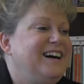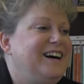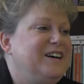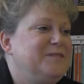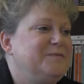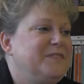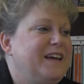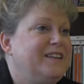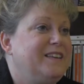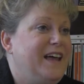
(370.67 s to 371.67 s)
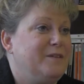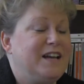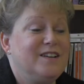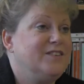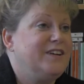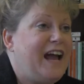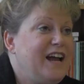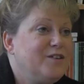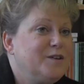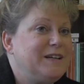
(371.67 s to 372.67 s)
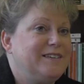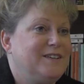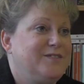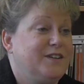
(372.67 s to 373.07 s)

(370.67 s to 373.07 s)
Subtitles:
And that made him very angry because he